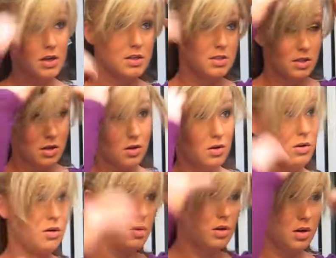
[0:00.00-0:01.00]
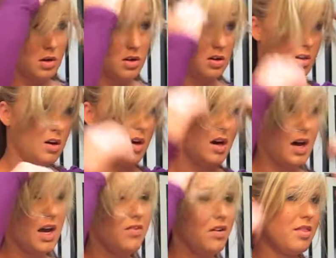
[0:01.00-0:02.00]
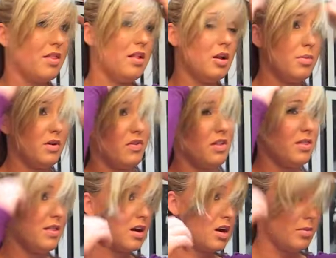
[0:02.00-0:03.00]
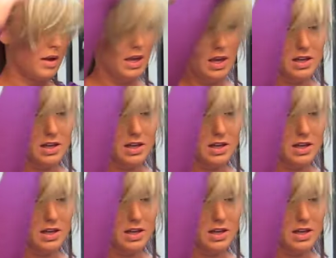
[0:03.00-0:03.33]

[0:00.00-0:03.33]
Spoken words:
So I have a little bit of a thicker bang.